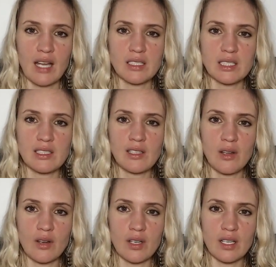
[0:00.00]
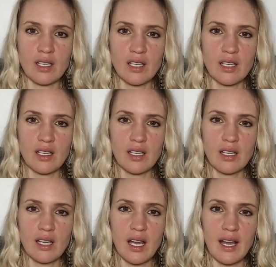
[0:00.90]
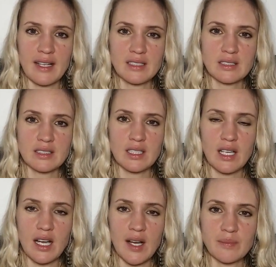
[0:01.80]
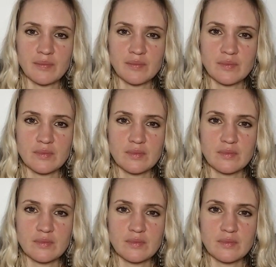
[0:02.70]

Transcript: and just look and um,